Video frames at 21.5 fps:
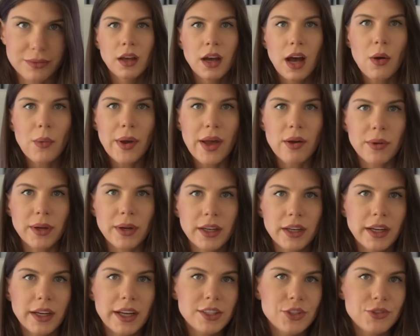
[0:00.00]

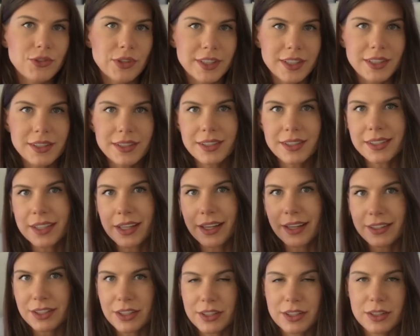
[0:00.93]
However, as transistors are
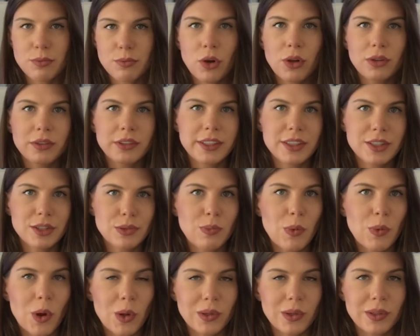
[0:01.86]
getting smaller and
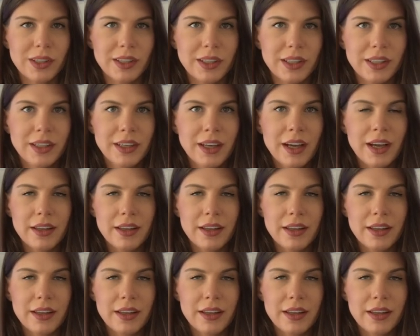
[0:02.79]
smaller,